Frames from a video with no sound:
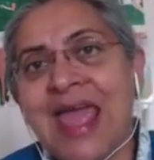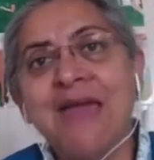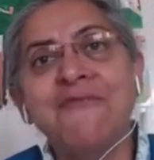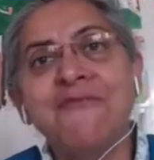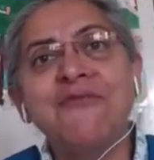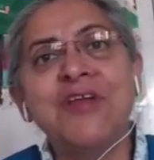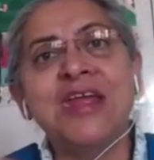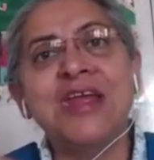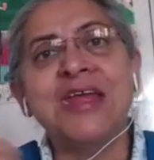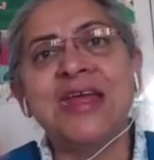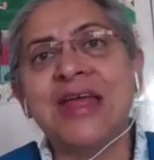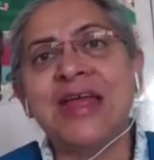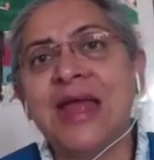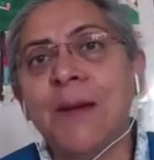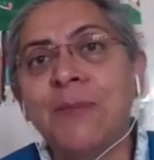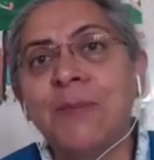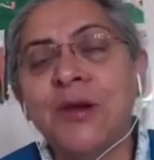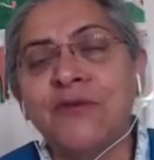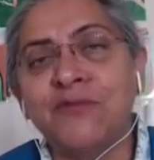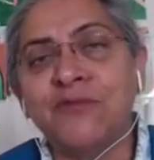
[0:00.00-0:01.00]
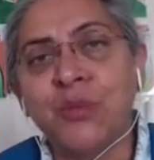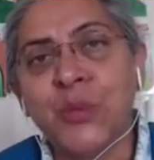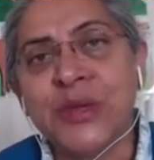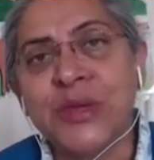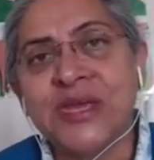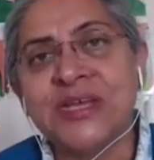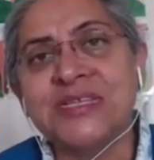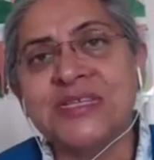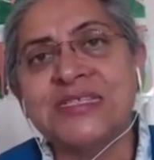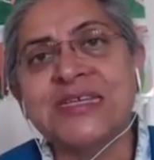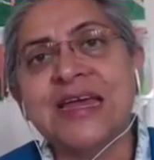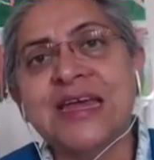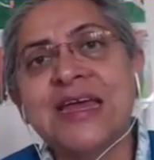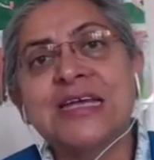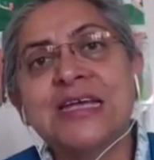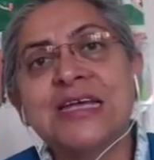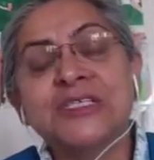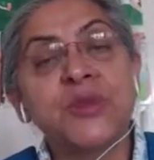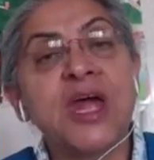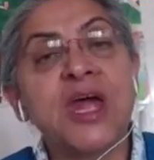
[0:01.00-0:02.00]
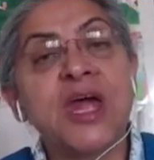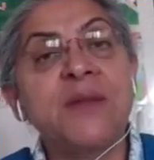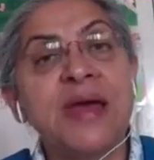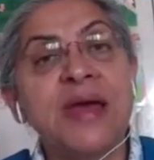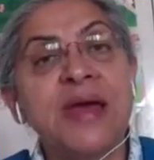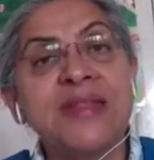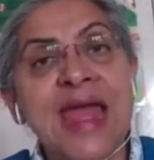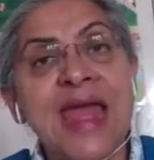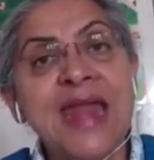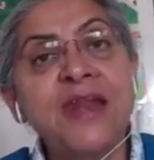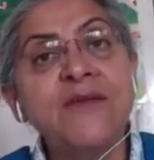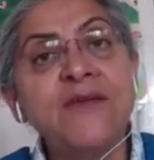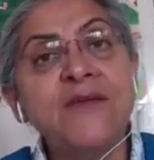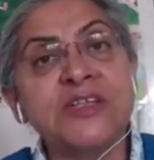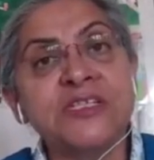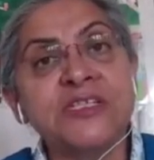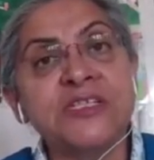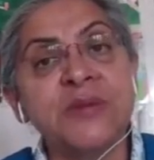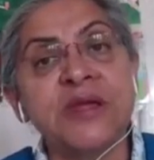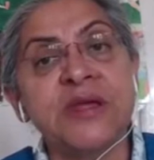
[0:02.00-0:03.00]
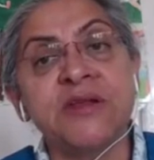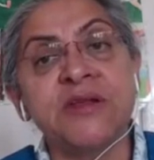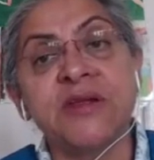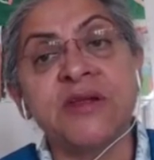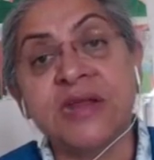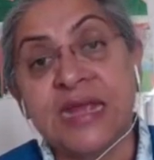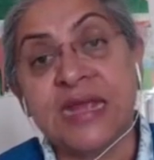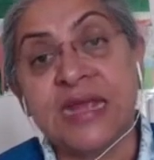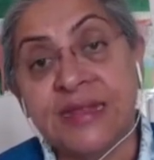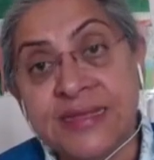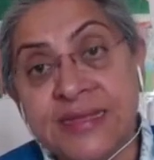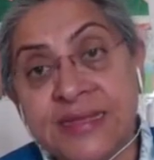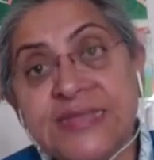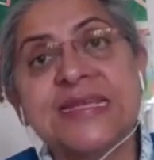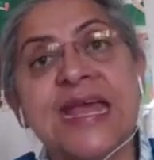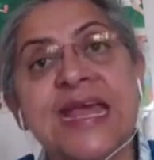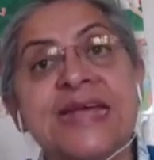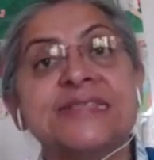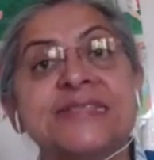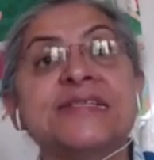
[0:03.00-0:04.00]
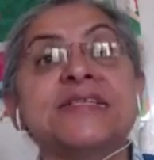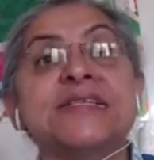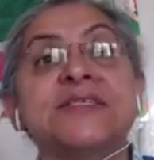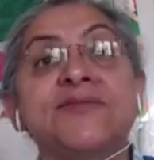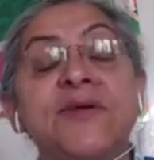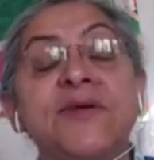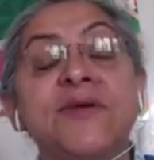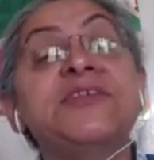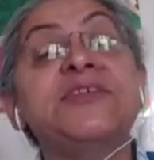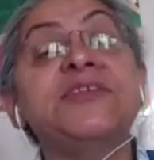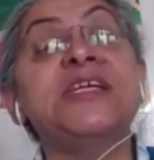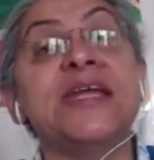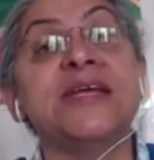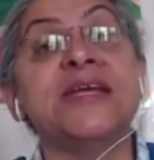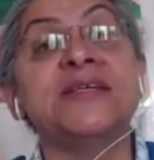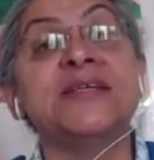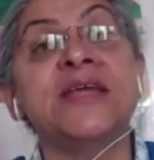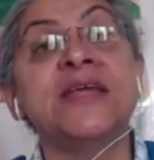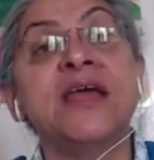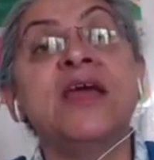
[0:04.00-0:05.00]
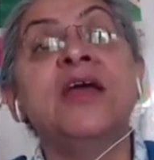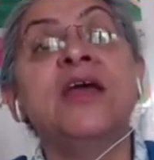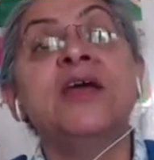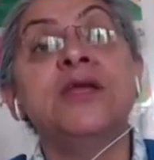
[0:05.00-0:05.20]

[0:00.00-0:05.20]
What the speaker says: every couple of weeks. So that by the end of this period, in this case, it's 50 days,